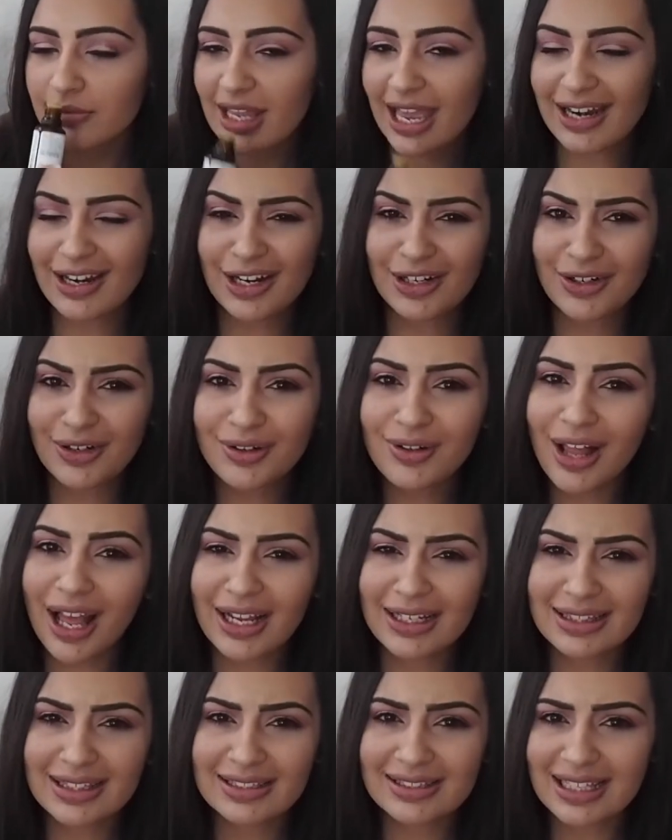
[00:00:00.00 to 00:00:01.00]
And I don't
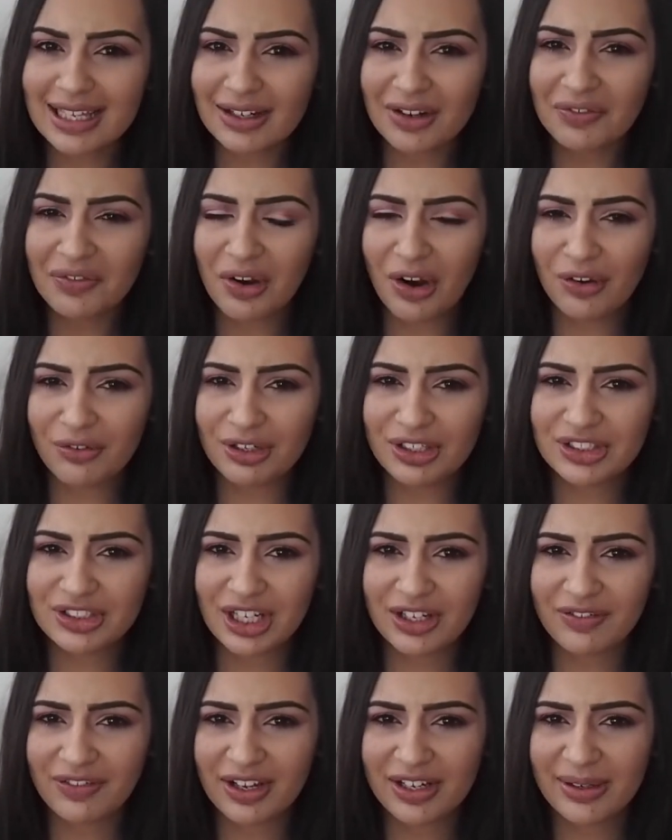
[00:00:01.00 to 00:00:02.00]
like the scent of orange.
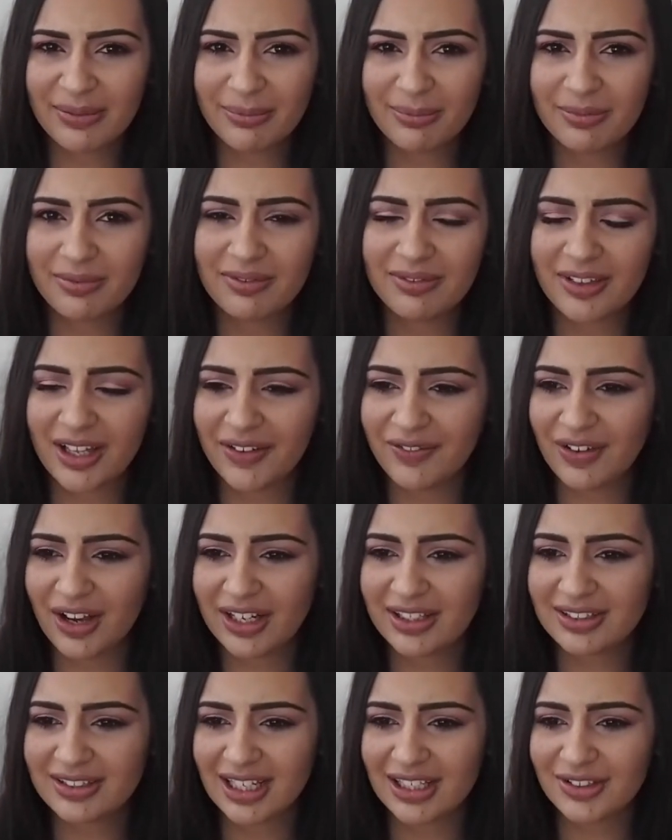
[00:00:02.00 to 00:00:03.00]
I
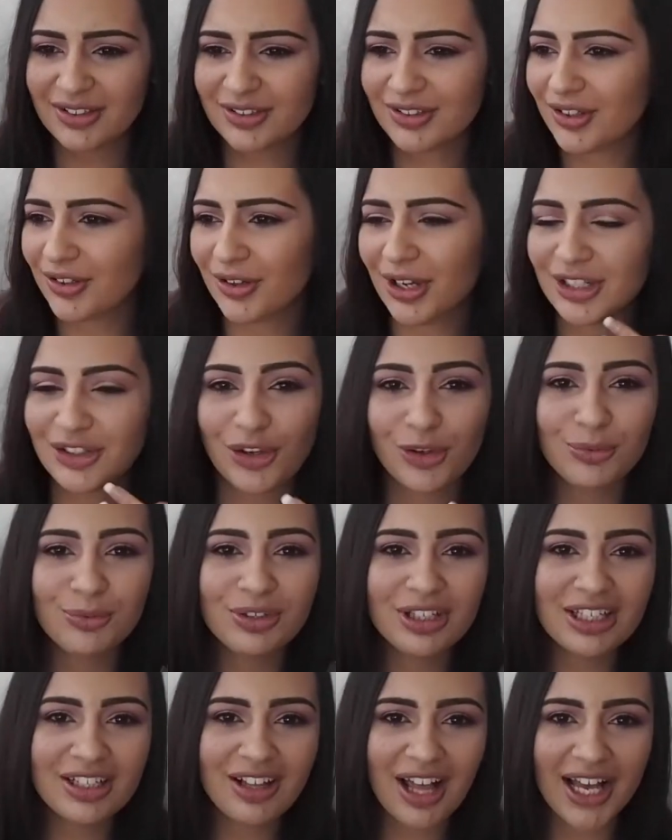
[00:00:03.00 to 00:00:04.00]
don't
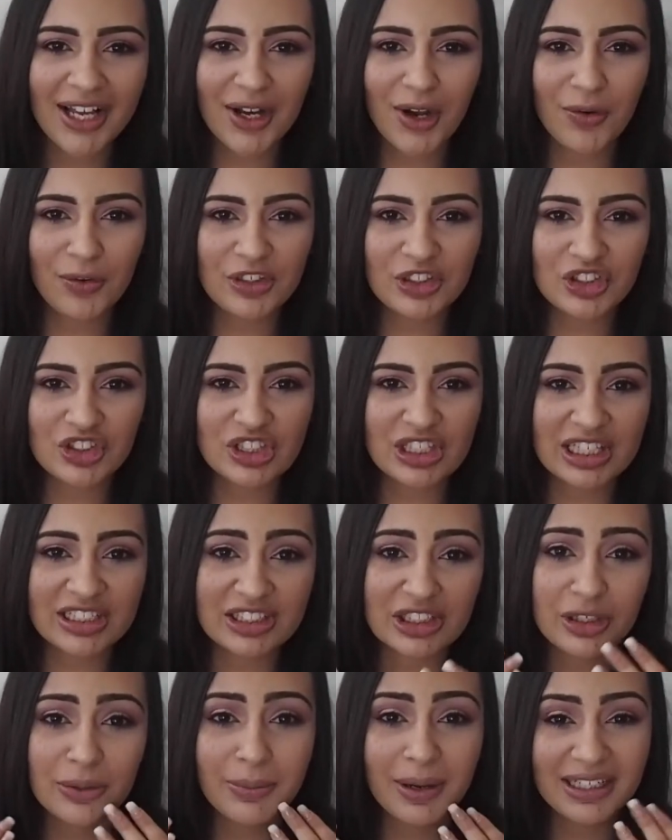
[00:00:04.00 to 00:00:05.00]
really like orange
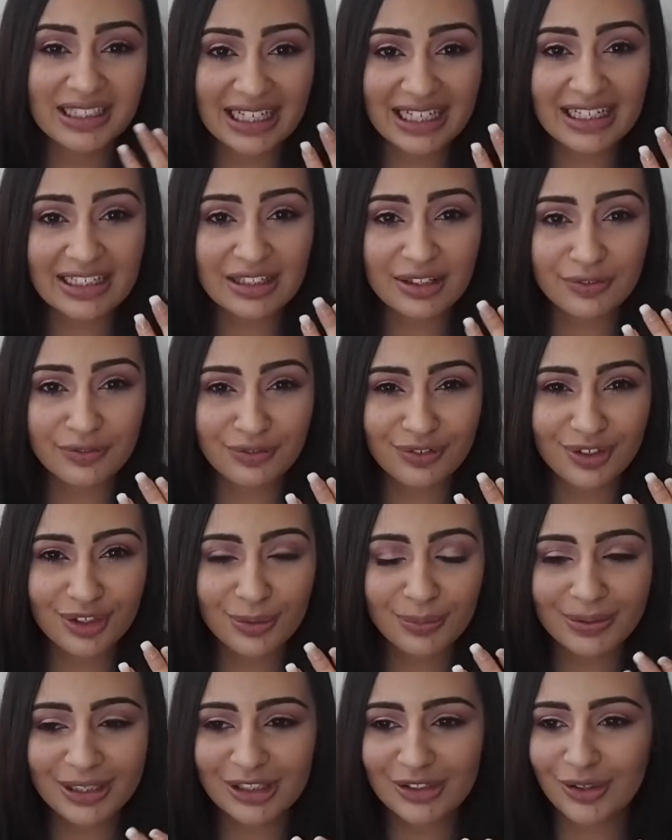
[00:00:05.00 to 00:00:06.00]
things. I don't mind eating the
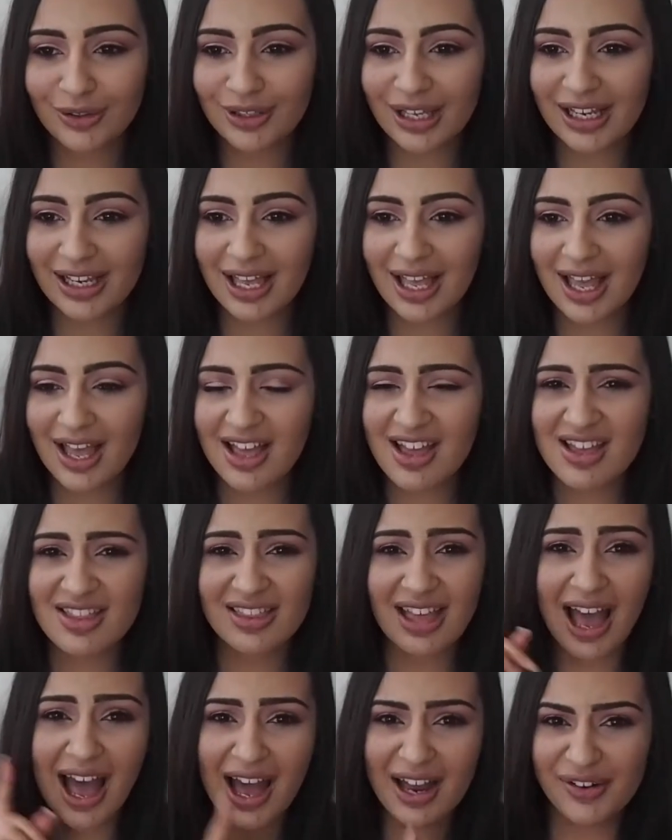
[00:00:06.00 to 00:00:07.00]
fruit, but I don't like
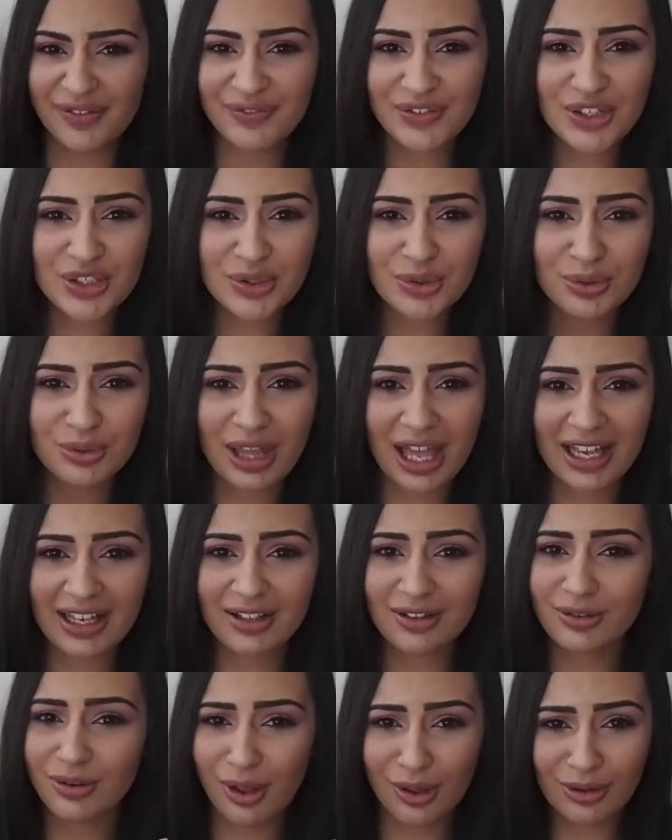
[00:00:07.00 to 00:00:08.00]
the artificial,
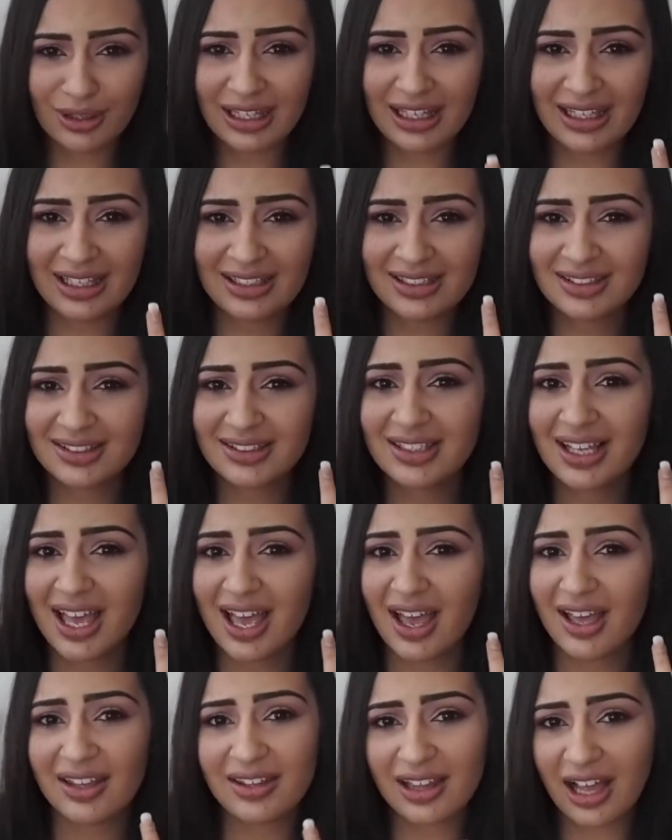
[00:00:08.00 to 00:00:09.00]
like, lollies,
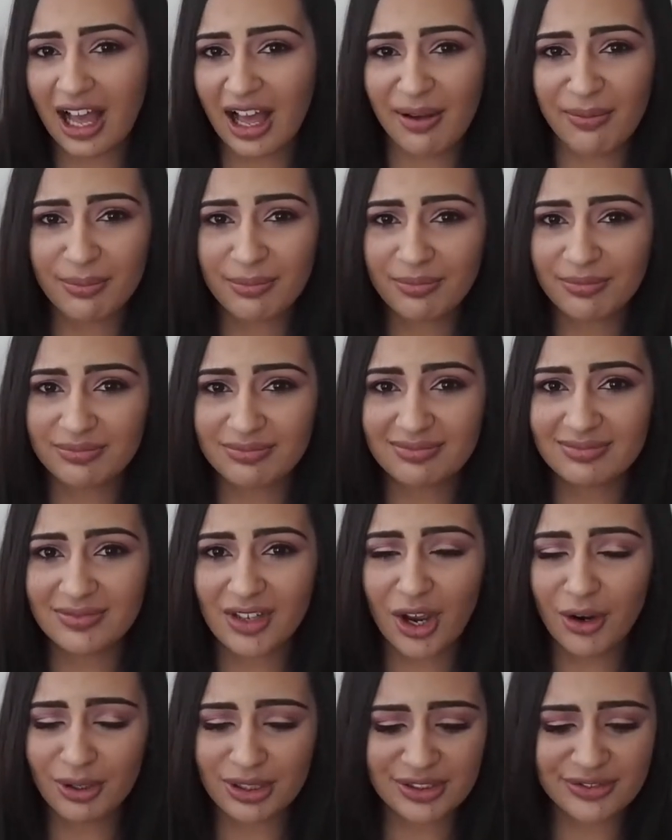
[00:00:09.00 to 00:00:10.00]

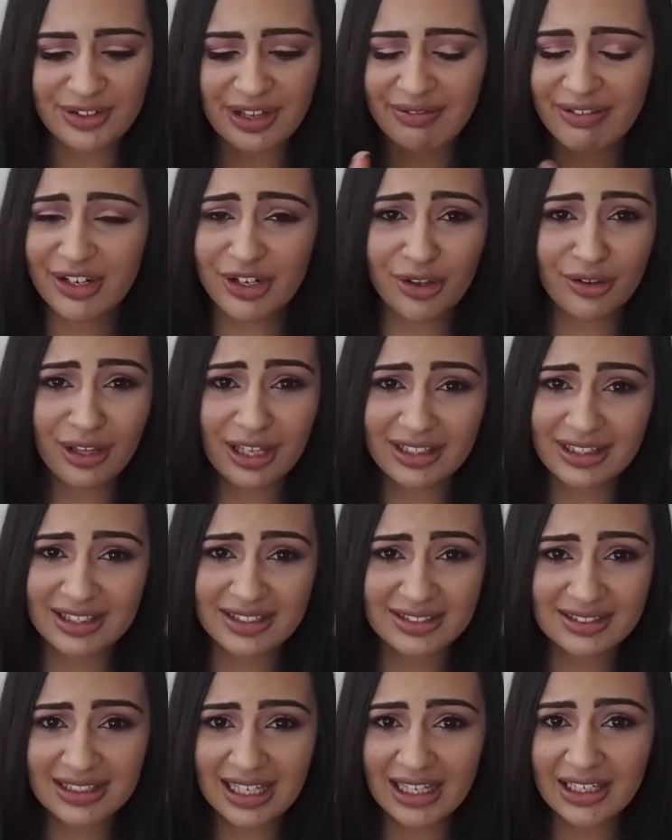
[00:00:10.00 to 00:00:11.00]
orange flavor. I don't like the
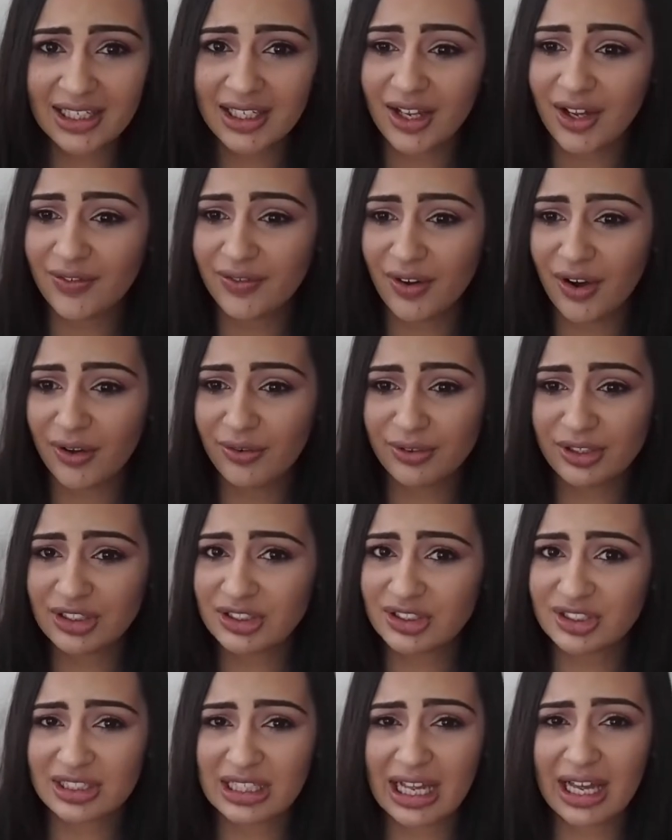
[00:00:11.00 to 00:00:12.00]
scent of
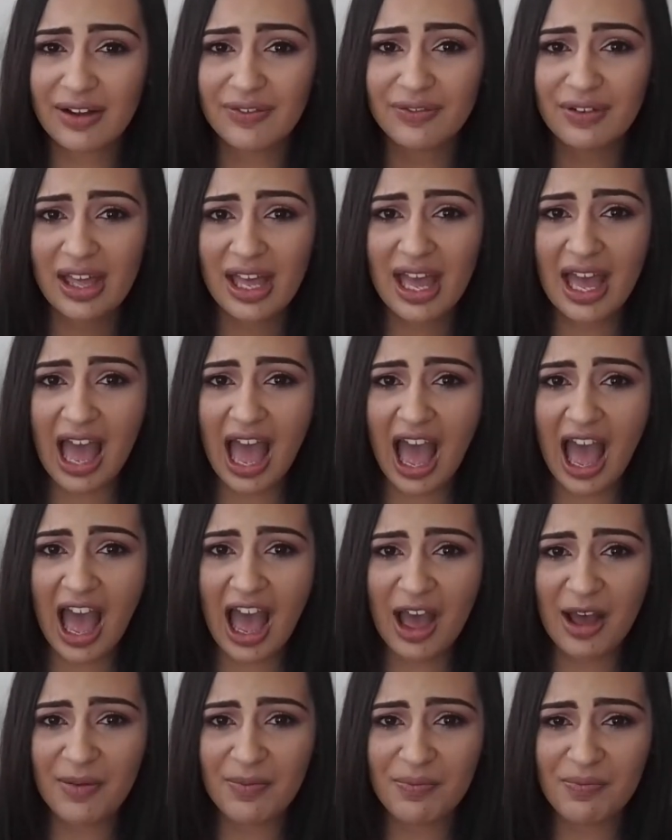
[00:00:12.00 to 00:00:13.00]
orange stuff.
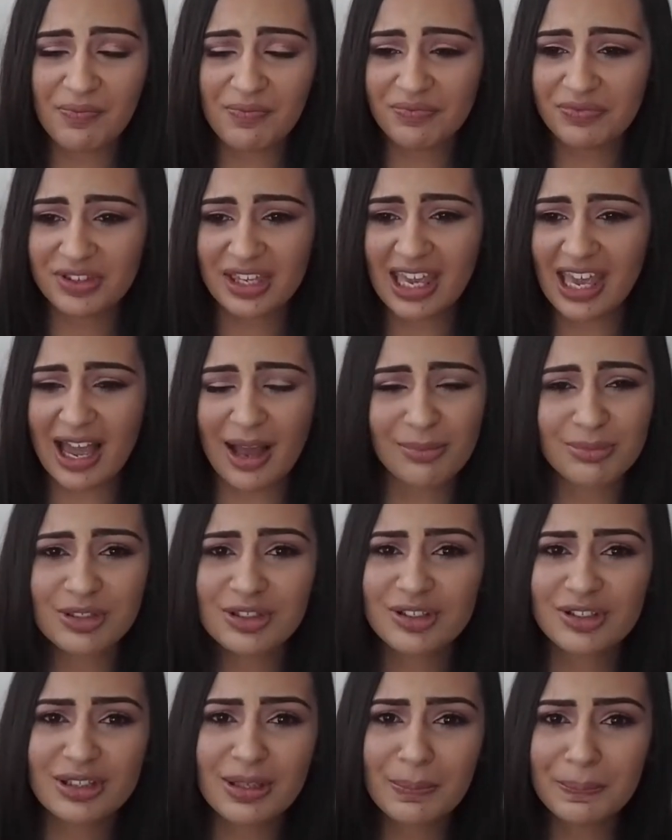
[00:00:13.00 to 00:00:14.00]
Yeah, I'm
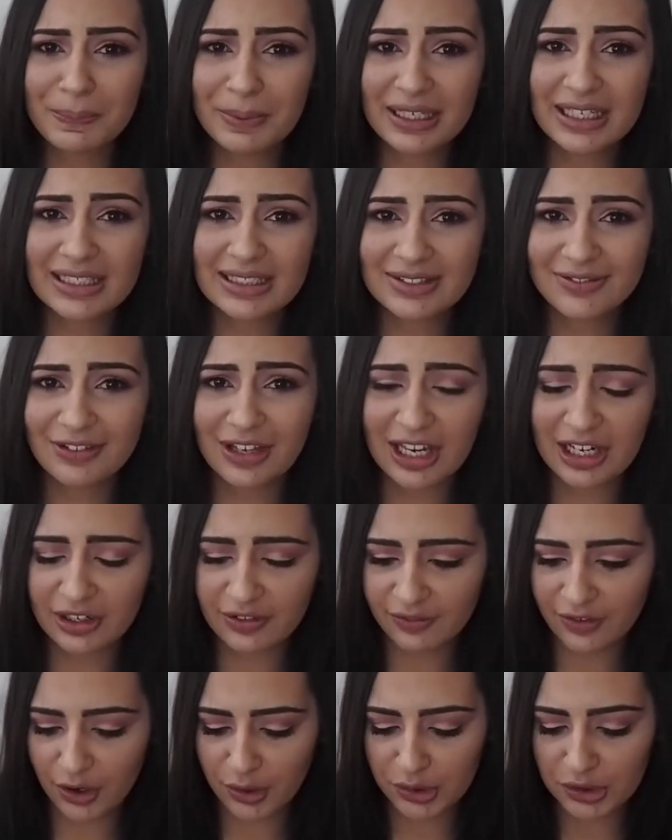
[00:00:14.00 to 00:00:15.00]
just not the biggest fan
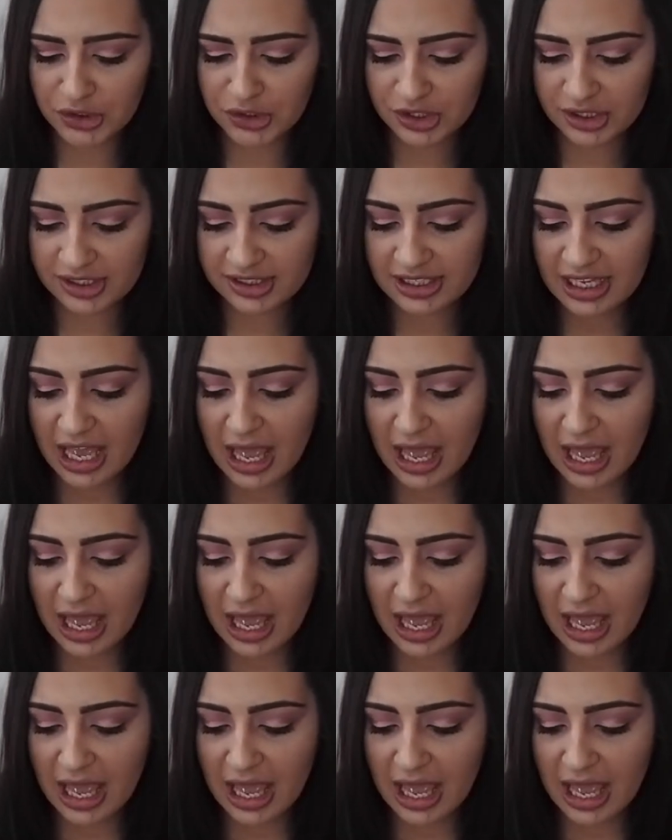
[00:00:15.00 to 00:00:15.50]
of oranges.